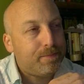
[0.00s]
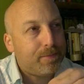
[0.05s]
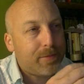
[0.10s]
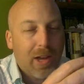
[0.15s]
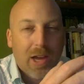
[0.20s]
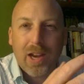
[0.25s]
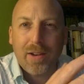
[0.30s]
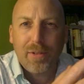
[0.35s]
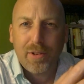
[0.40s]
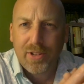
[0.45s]

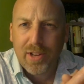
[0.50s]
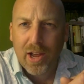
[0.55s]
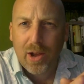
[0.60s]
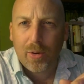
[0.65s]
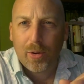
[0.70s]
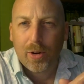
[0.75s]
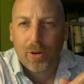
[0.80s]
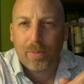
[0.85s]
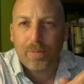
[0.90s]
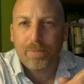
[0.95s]
Kind of a
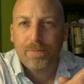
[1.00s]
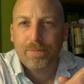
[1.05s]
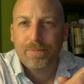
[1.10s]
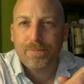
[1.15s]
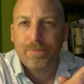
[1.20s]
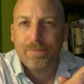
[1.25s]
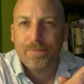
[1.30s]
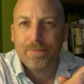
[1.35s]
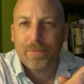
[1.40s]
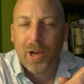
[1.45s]
downer.
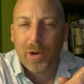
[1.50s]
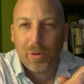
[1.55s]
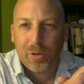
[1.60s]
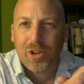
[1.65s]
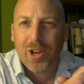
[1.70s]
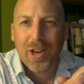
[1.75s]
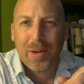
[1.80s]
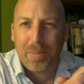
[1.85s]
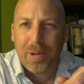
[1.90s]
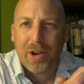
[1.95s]
I
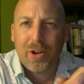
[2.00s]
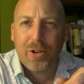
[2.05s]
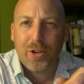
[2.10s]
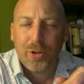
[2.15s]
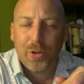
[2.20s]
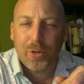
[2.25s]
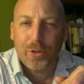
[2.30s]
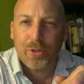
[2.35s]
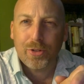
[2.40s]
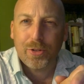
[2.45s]
wish I had better
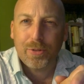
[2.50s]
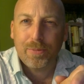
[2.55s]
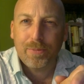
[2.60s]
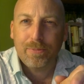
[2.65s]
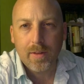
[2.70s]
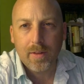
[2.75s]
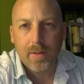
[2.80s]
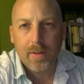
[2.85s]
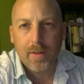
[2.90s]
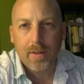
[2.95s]
news.
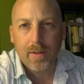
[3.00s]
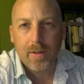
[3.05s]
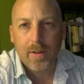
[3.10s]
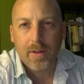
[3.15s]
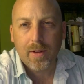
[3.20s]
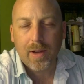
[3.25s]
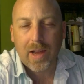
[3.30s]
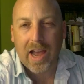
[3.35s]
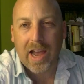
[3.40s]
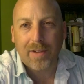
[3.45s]

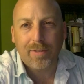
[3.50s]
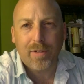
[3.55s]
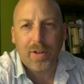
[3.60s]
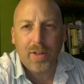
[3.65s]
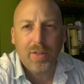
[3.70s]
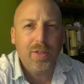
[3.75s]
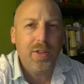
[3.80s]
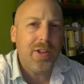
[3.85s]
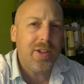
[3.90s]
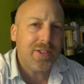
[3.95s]

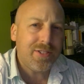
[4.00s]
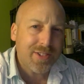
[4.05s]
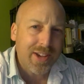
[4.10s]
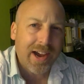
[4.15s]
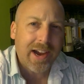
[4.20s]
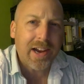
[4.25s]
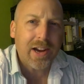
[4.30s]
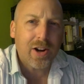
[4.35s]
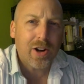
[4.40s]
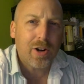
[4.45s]
Having the
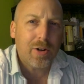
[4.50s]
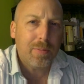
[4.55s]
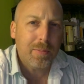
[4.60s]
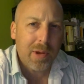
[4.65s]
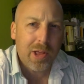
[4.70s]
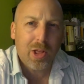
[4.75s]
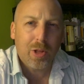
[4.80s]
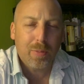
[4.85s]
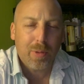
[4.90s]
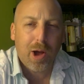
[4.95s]
entire
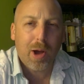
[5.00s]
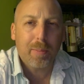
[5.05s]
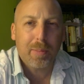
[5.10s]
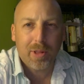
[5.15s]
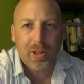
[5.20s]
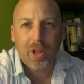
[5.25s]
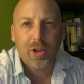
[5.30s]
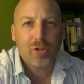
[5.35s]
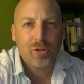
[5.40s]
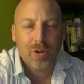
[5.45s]
male
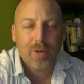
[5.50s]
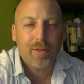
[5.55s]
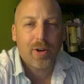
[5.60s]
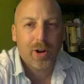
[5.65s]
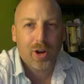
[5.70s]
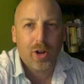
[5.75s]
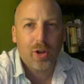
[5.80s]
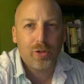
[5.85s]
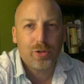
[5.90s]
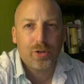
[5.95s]
population of our
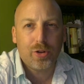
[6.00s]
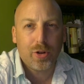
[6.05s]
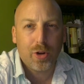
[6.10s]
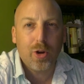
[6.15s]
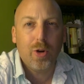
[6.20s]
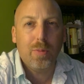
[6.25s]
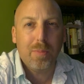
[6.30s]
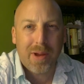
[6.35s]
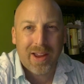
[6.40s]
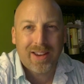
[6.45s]
culture
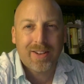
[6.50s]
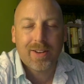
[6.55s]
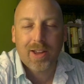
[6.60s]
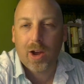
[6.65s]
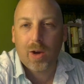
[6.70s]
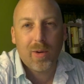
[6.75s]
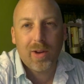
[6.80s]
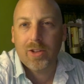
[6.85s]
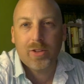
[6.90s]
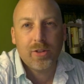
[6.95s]
go
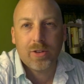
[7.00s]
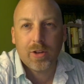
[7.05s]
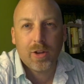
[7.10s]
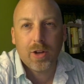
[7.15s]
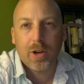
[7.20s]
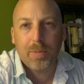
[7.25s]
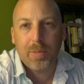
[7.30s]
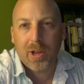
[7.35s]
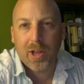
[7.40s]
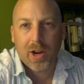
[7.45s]
MGTOW isn't
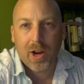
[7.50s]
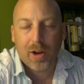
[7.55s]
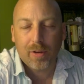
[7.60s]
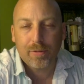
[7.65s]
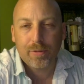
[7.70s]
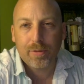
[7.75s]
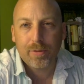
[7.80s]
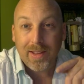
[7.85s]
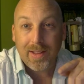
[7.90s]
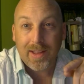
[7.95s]
going to be
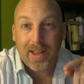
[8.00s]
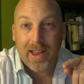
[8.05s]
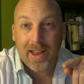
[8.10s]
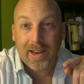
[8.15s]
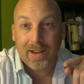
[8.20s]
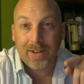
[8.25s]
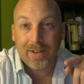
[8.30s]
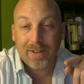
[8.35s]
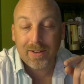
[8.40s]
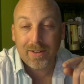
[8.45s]
enough.
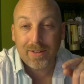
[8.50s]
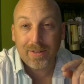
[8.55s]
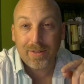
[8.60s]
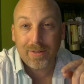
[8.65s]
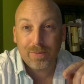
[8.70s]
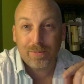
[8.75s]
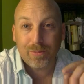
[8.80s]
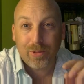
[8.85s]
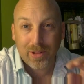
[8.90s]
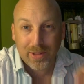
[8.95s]
And
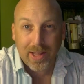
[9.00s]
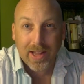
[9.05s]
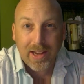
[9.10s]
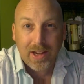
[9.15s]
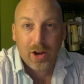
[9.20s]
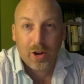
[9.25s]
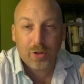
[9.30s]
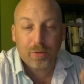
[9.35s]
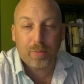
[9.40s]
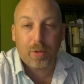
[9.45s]
the
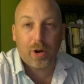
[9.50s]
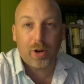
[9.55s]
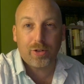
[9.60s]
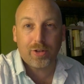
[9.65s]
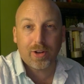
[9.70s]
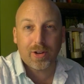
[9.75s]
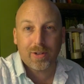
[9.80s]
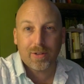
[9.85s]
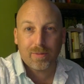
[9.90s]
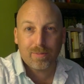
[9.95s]
Lighthouse
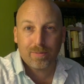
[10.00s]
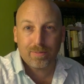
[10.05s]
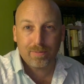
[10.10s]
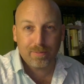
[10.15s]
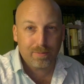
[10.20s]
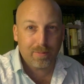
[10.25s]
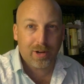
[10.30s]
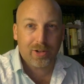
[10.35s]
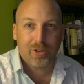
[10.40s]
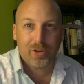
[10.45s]
Project,
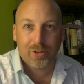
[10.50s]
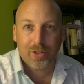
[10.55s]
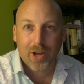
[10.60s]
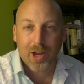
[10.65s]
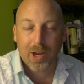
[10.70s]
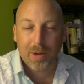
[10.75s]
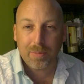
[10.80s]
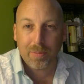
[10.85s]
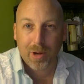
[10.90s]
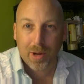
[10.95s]
much as
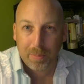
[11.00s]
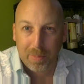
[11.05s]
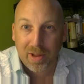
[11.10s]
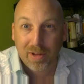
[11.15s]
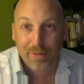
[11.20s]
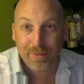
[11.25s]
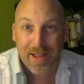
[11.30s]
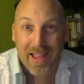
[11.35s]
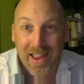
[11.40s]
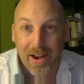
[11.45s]
I am a
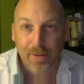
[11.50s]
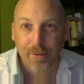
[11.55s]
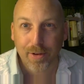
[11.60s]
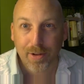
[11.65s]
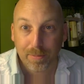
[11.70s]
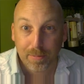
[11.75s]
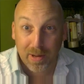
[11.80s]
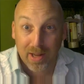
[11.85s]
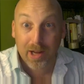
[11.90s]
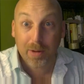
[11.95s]
big fan of
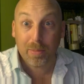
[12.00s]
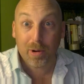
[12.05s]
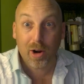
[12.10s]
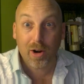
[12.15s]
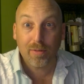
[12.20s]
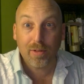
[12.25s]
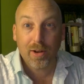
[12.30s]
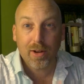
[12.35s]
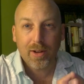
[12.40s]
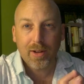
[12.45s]
it, being a part
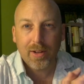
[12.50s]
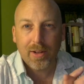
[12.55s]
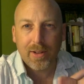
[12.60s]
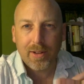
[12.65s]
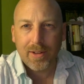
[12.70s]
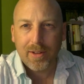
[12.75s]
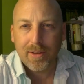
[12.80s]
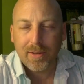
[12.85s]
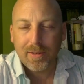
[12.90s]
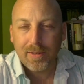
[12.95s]
of it,
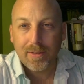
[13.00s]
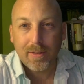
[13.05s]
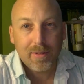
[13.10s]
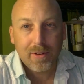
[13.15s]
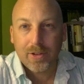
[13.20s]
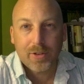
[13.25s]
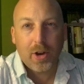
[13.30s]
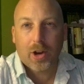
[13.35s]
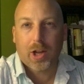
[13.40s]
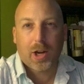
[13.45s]

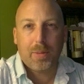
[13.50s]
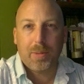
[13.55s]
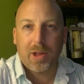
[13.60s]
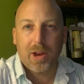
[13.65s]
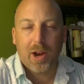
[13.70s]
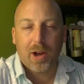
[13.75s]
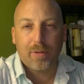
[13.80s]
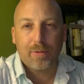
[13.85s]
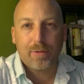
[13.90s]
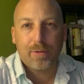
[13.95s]
is not going to be
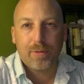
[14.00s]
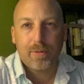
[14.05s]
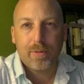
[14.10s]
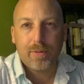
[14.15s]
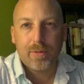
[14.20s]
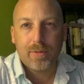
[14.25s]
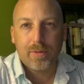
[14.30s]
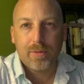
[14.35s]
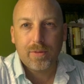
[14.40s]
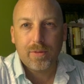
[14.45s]
enough.
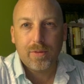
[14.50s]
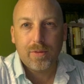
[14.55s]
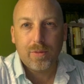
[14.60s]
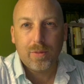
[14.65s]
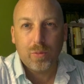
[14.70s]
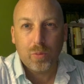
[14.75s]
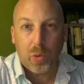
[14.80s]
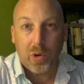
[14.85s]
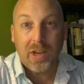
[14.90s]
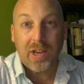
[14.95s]

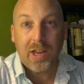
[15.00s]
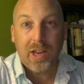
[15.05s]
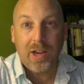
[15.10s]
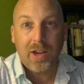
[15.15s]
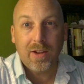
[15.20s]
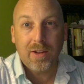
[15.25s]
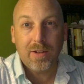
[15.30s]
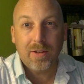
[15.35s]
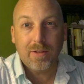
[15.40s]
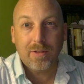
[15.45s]
We
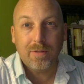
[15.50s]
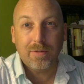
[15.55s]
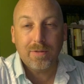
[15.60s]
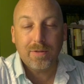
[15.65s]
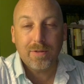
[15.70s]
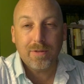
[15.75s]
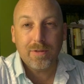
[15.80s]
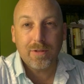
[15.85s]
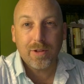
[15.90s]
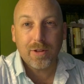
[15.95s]
need
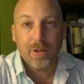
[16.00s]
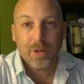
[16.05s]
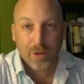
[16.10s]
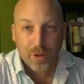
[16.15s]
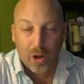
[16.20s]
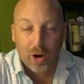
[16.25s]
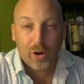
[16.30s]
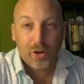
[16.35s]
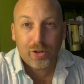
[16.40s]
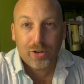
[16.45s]

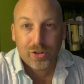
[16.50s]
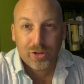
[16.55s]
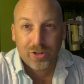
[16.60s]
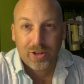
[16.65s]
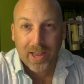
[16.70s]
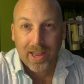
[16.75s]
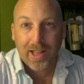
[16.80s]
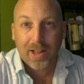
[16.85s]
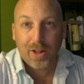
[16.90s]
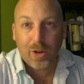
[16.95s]

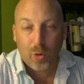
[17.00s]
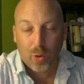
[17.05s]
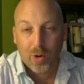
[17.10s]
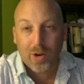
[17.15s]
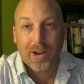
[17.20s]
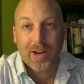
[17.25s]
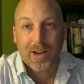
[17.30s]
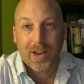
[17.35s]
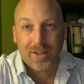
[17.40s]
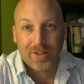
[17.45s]
large-scale
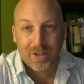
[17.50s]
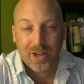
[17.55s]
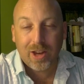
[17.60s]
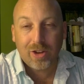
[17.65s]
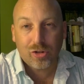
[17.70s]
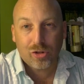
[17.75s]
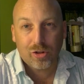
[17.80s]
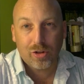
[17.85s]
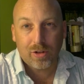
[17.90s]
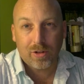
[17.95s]

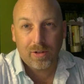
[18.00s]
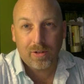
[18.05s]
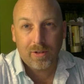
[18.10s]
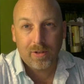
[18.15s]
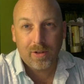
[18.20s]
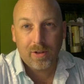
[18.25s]
organization